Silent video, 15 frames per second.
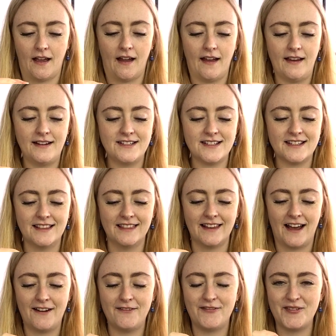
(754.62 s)
I just
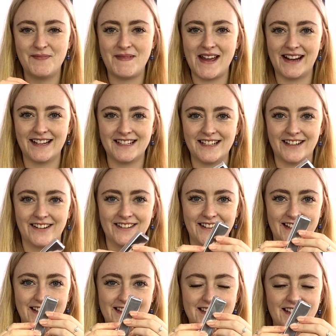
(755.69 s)
love the packaging on
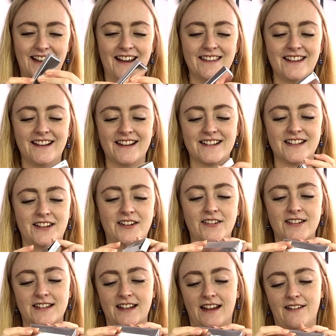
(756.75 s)
this. I think that's the
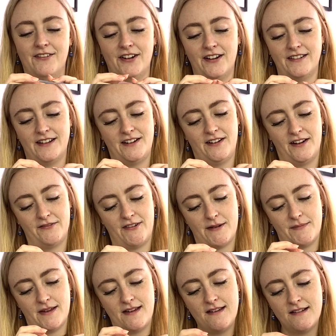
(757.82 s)
cutest thing ever and then you
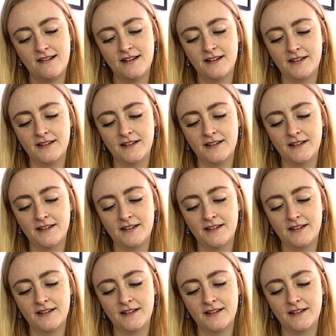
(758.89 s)
unwrap it.